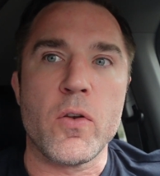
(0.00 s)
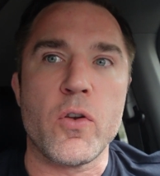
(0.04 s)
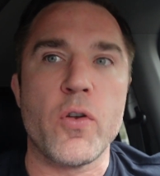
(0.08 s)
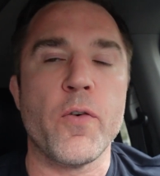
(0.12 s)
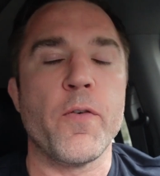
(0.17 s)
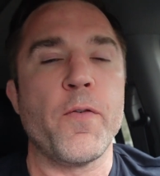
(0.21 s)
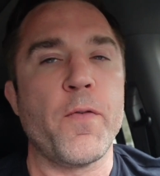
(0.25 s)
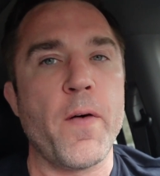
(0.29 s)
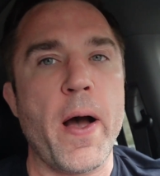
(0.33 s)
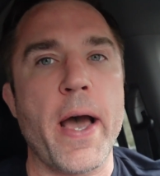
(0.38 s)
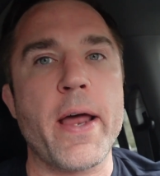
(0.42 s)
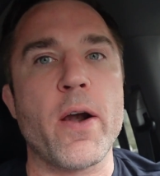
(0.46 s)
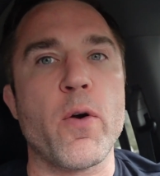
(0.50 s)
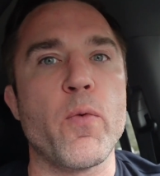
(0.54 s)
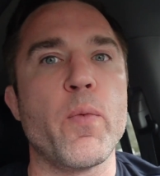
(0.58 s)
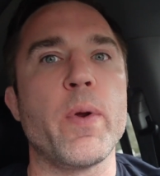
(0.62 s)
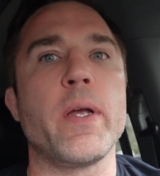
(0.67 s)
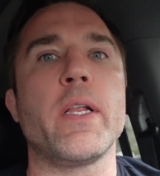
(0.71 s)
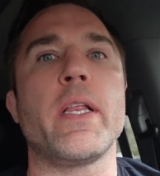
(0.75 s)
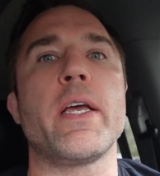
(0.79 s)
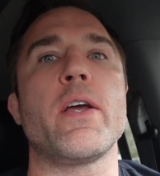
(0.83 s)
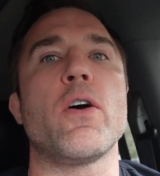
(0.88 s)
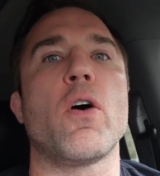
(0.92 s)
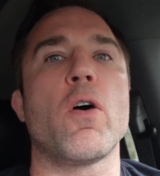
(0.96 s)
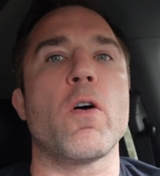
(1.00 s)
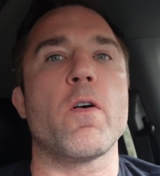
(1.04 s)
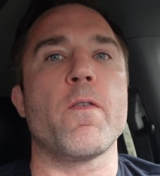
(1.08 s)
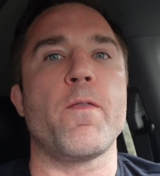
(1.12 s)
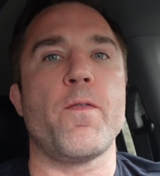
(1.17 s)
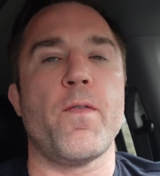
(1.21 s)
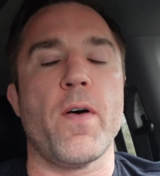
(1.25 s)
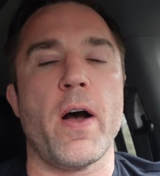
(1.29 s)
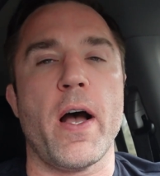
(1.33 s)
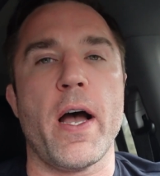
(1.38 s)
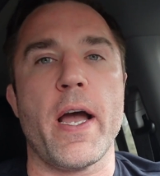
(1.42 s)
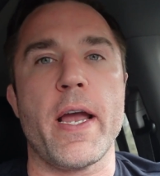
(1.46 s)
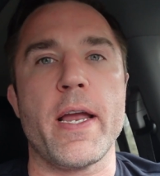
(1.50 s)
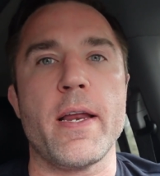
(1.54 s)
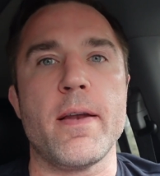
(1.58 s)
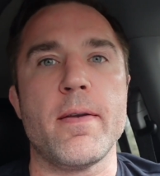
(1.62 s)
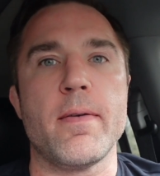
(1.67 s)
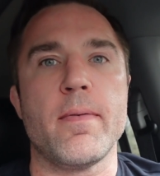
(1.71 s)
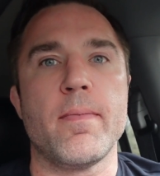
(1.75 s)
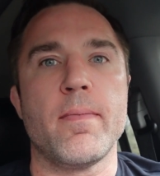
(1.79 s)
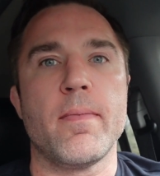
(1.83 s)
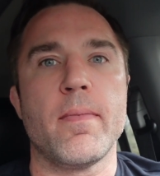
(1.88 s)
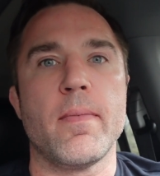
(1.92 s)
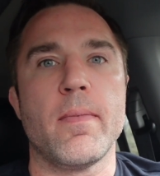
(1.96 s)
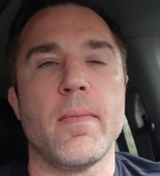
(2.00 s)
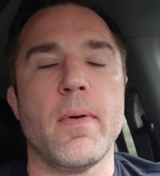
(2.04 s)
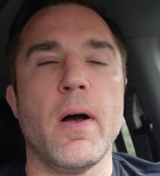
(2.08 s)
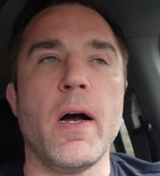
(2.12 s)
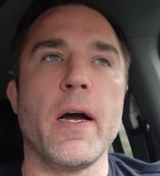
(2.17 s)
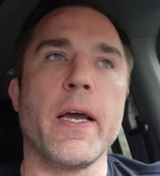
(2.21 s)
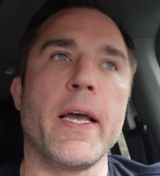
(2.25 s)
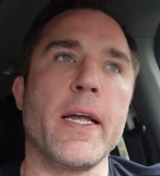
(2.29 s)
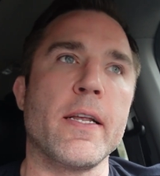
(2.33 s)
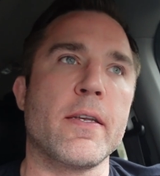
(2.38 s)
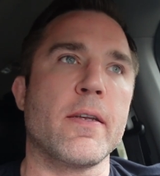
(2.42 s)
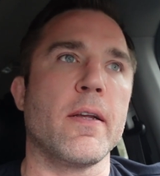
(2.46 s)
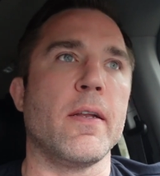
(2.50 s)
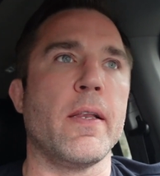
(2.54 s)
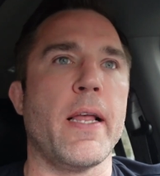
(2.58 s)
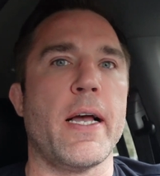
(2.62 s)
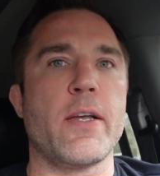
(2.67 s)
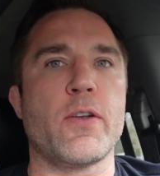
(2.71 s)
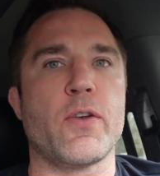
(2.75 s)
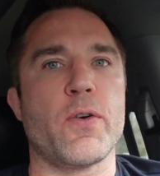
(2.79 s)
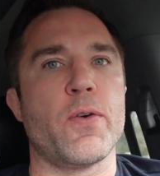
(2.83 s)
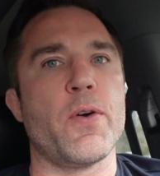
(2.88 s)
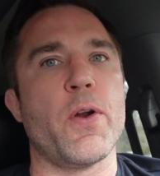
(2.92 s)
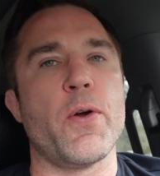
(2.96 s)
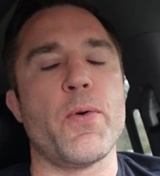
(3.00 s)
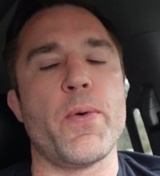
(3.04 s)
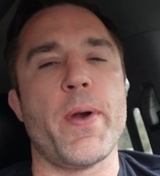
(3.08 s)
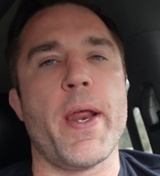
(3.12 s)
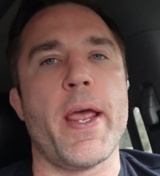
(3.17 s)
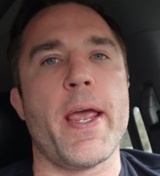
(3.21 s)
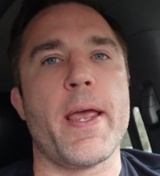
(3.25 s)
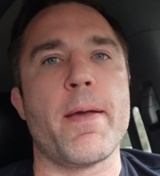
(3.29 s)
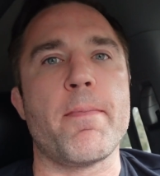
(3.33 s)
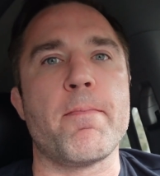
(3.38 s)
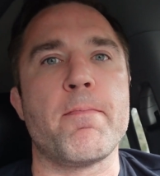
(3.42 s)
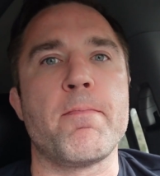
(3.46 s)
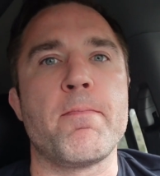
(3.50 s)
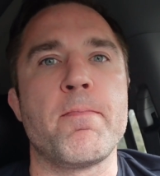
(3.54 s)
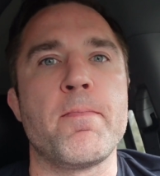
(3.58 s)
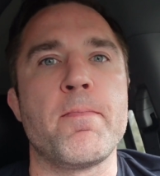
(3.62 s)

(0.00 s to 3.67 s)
to fight a really hard fight against a lesser-known name.